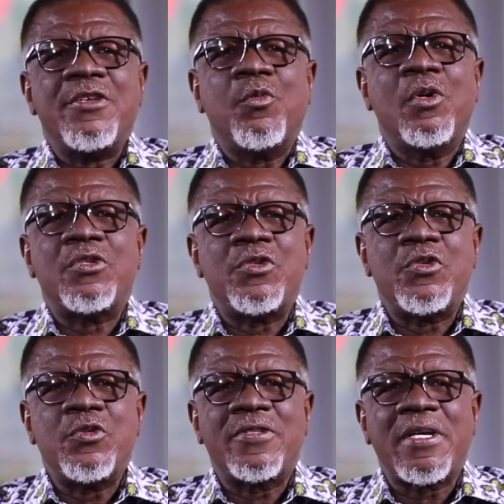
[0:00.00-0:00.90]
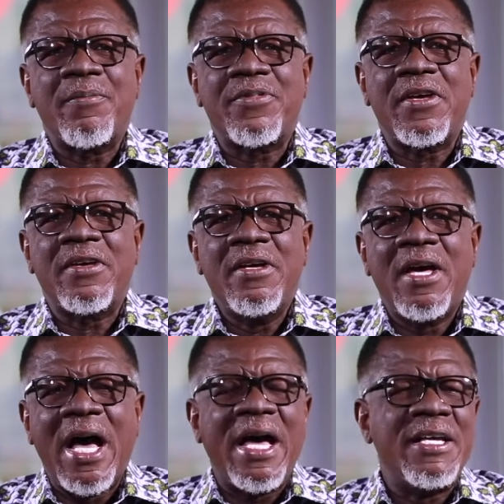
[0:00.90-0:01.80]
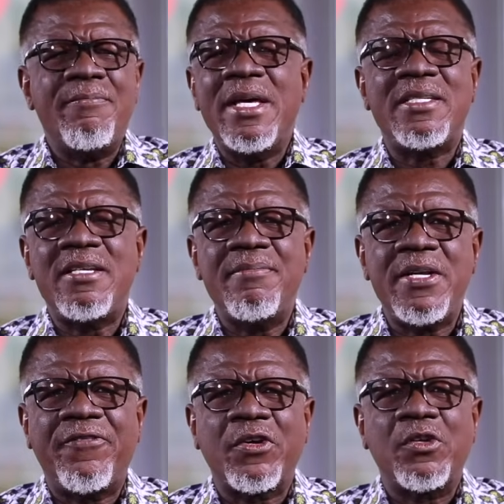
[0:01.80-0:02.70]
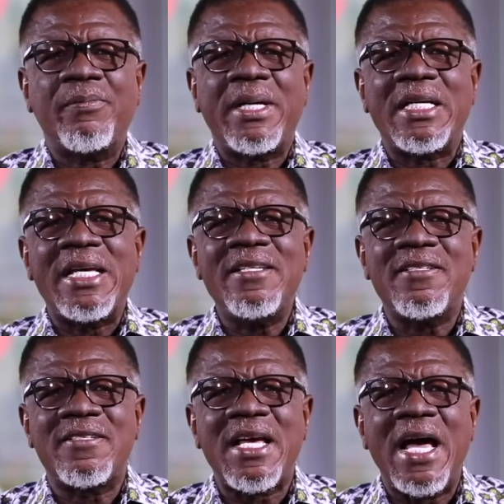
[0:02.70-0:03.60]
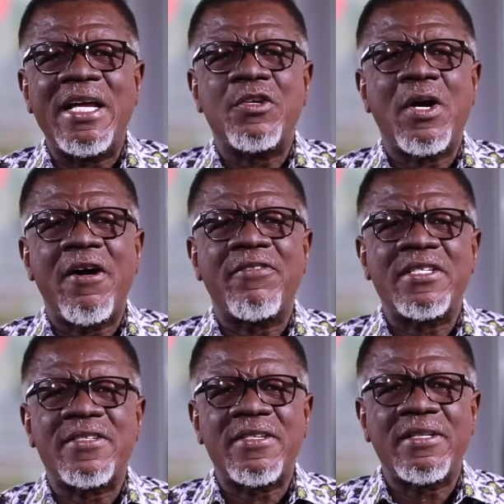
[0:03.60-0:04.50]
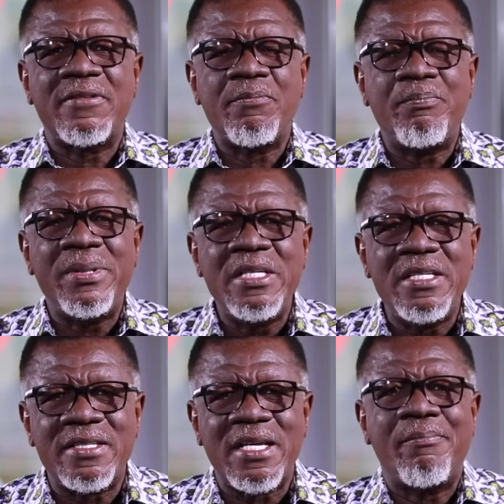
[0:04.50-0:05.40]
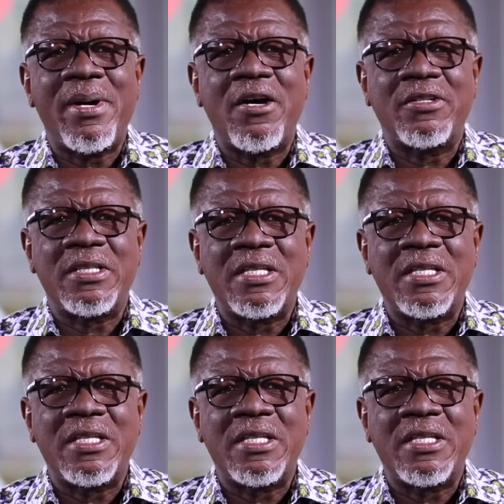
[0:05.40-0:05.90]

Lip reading: you want to do something. It may seem difficult, but inside you have a certain peace about